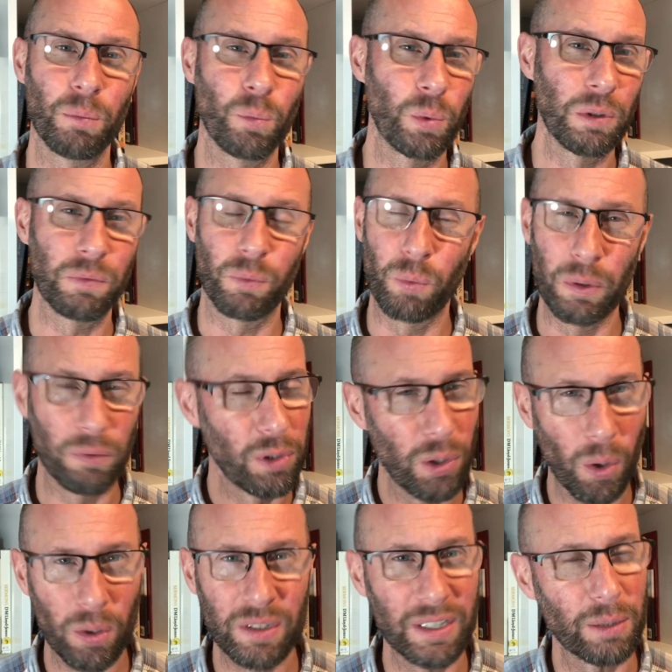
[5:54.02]
We've
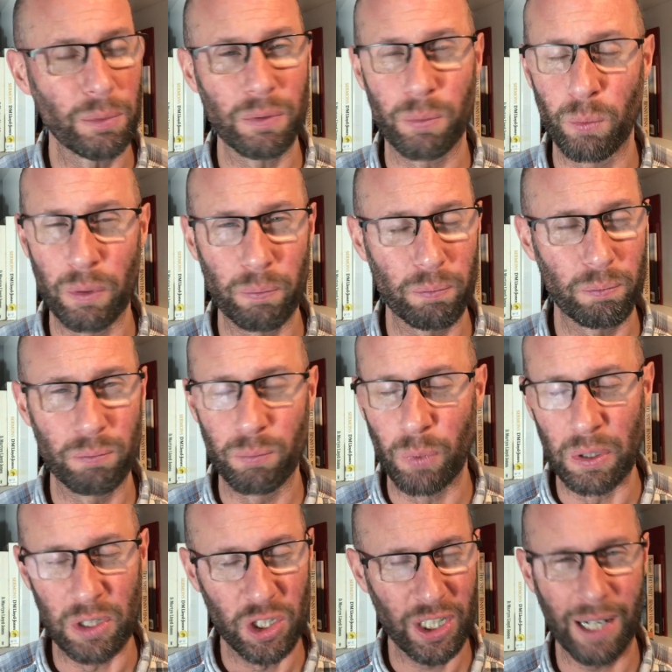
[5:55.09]
logged it.
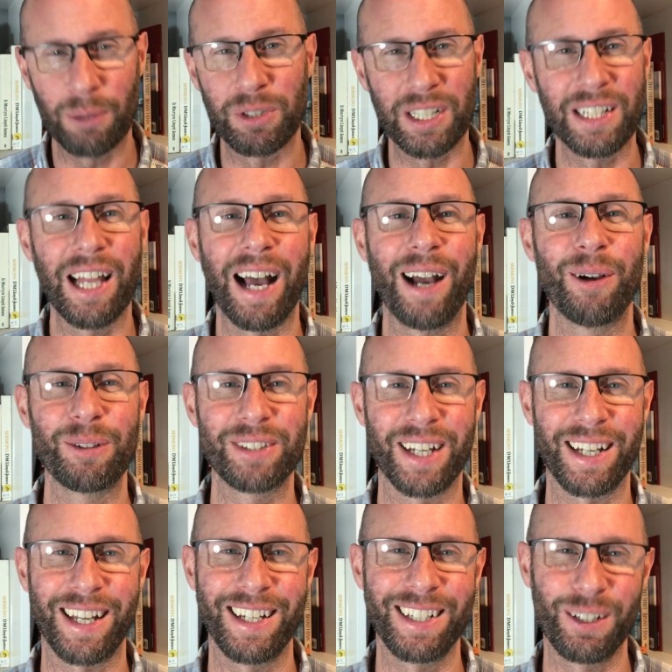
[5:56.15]
We're shouting loud,
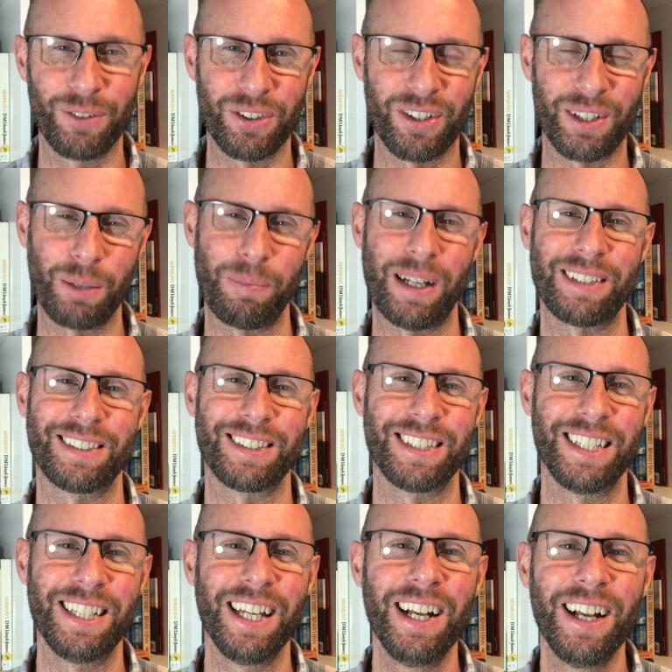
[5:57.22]
saying, "Hey, give us our
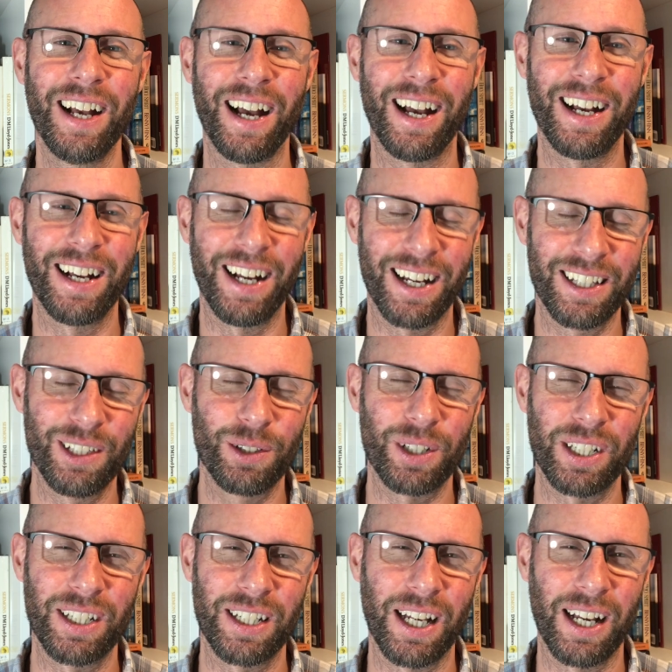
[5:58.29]
capacity," and
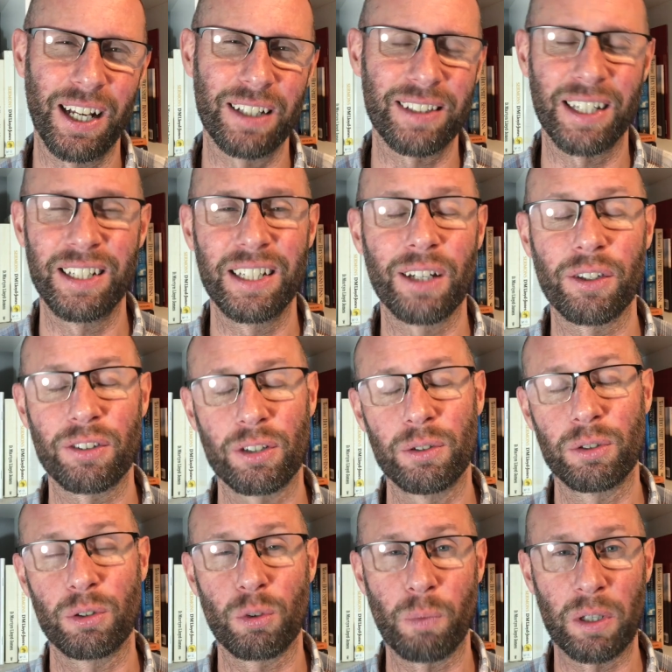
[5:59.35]
looking at any other
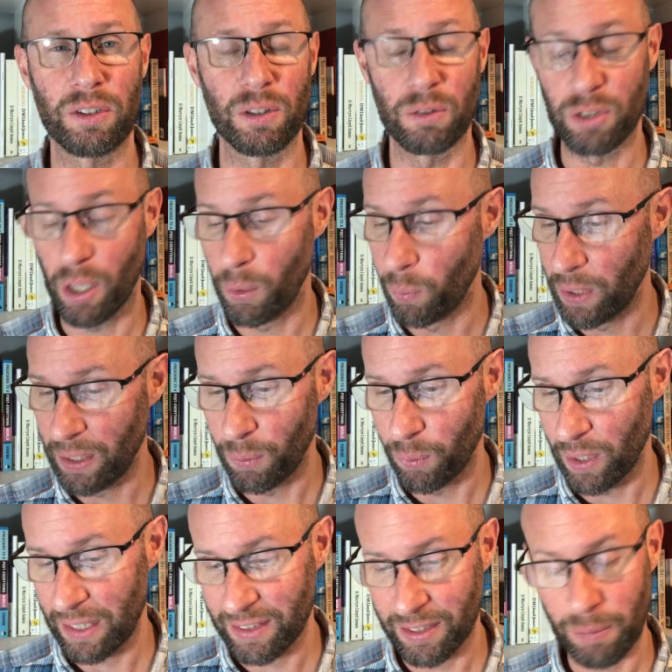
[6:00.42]
solutions we might do. So
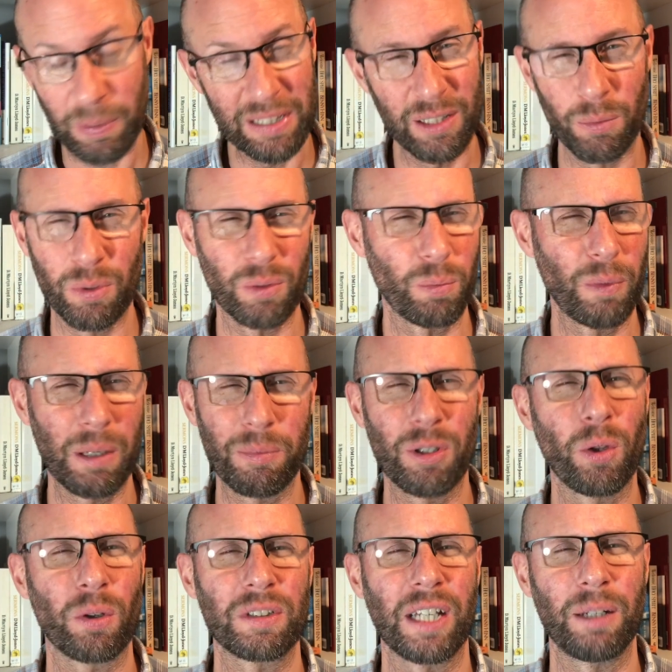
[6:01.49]
we're anticipating with maybe
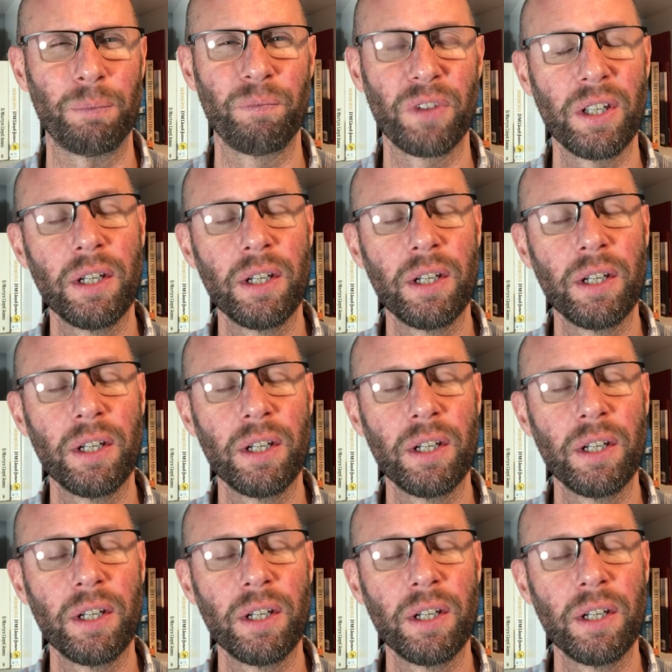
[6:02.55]
lockdown